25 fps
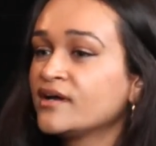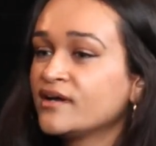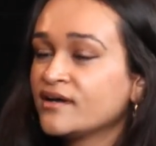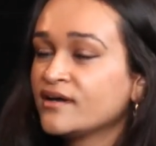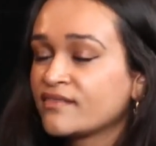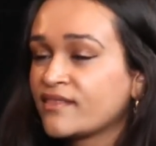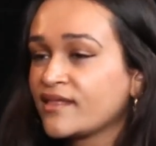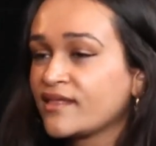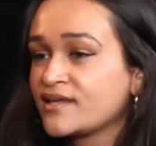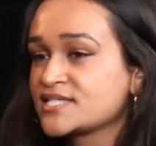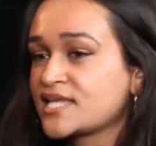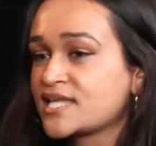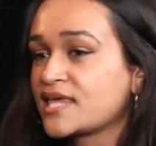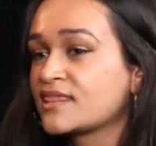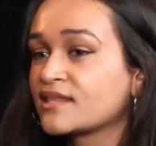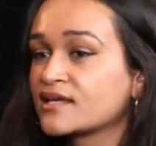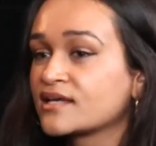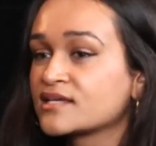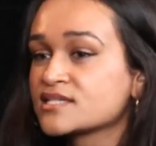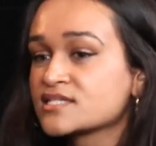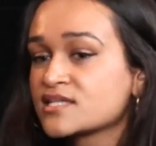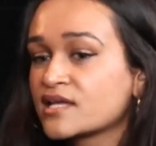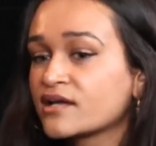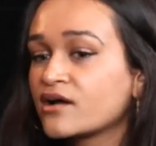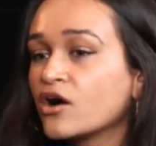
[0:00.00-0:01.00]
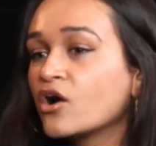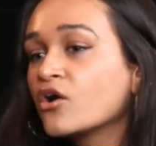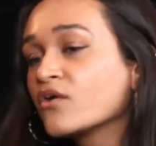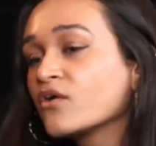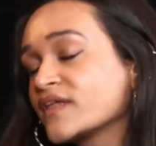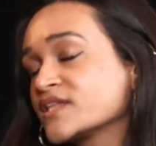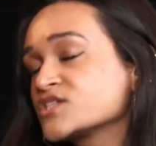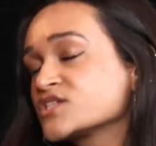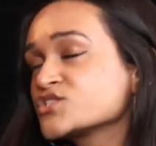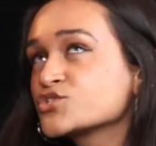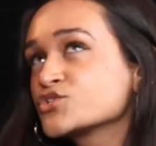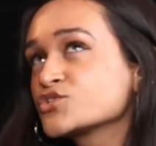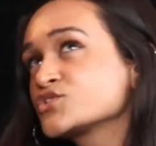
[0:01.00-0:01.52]
they say things like, oh,
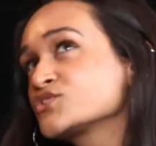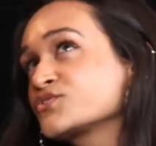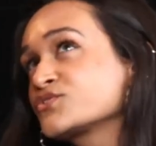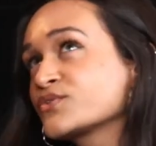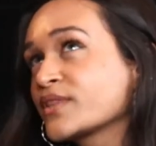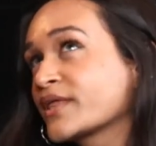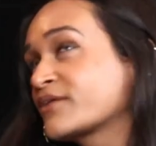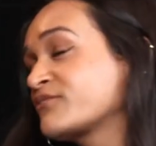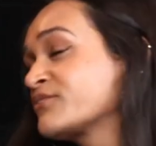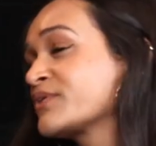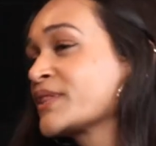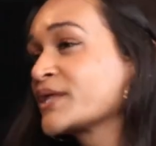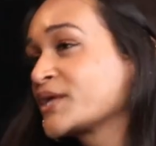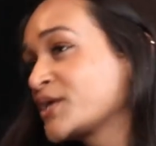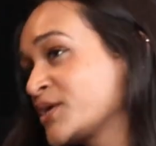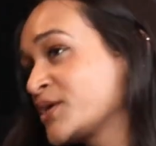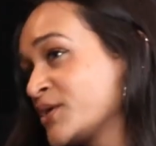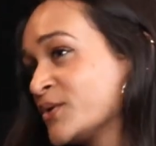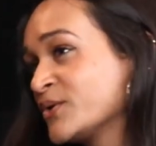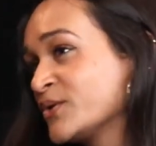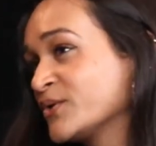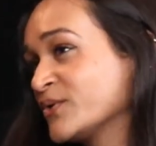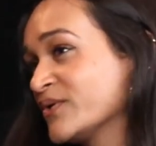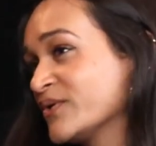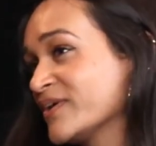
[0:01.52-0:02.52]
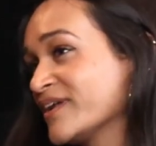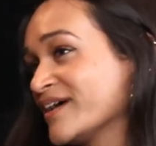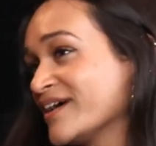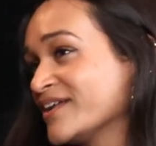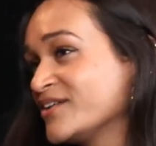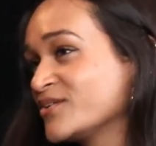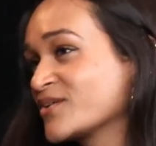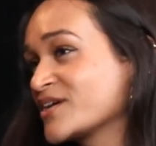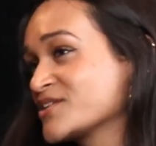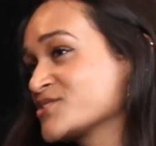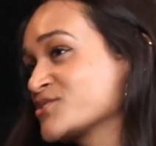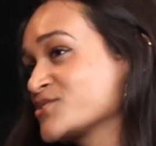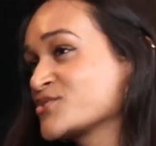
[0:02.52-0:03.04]
that's just like really cute, and you
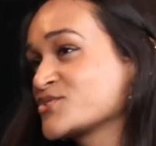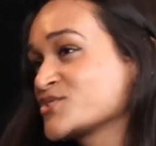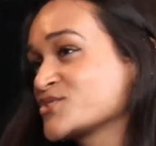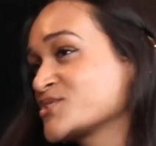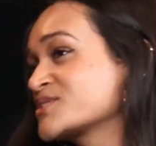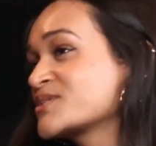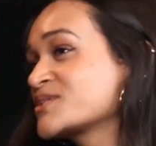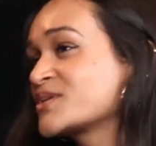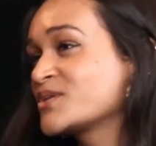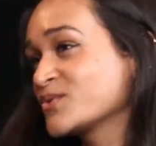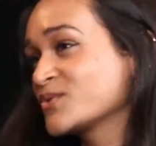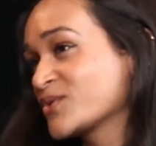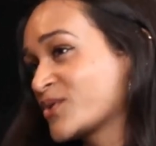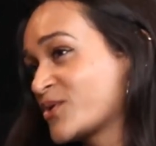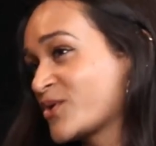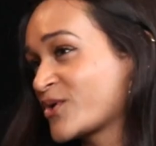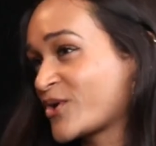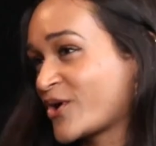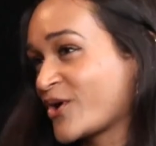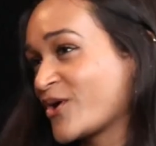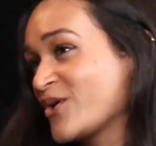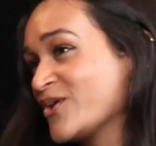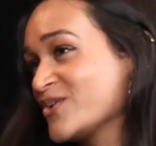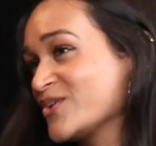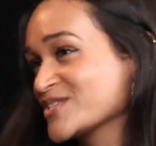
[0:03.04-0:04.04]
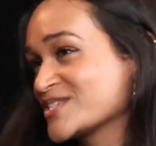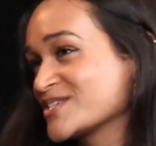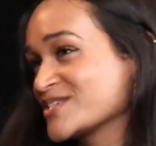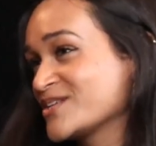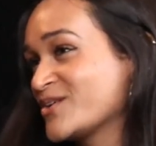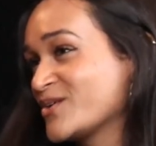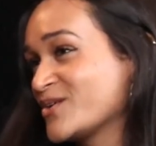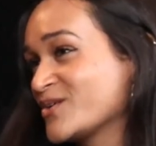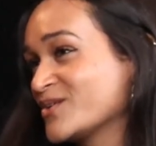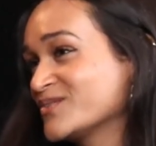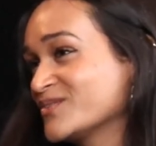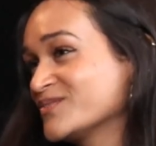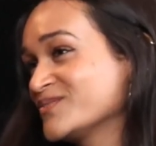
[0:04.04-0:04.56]
guys are just cute little girls, you
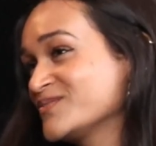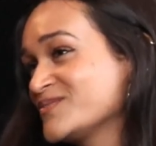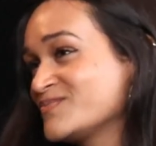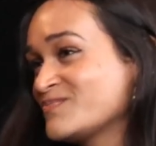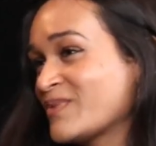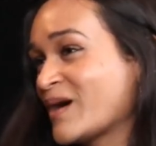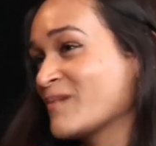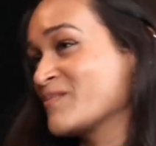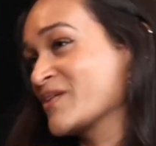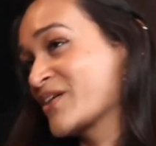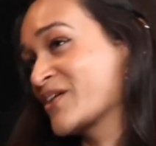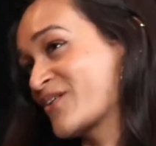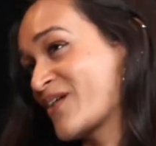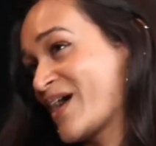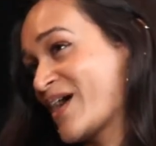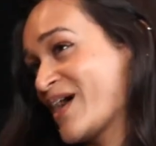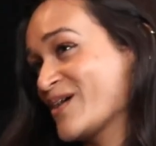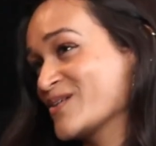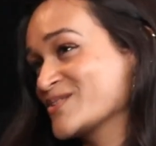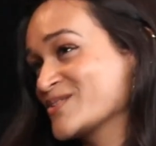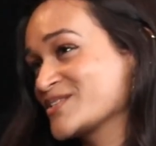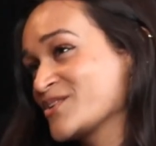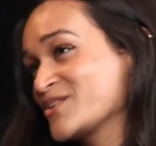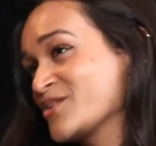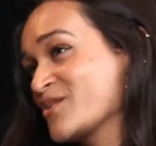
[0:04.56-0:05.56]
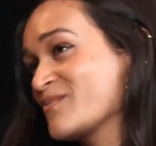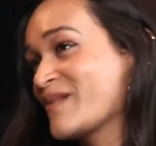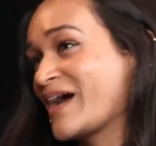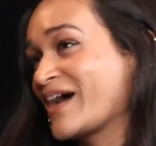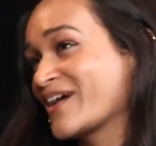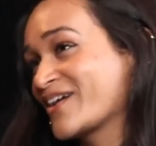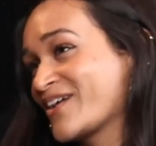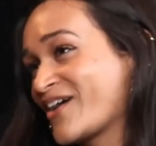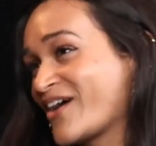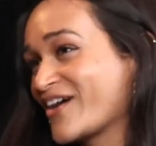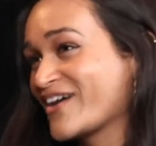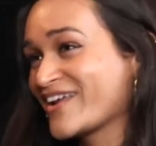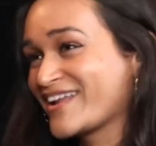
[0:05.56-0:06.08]
know, bopping around in your backyard.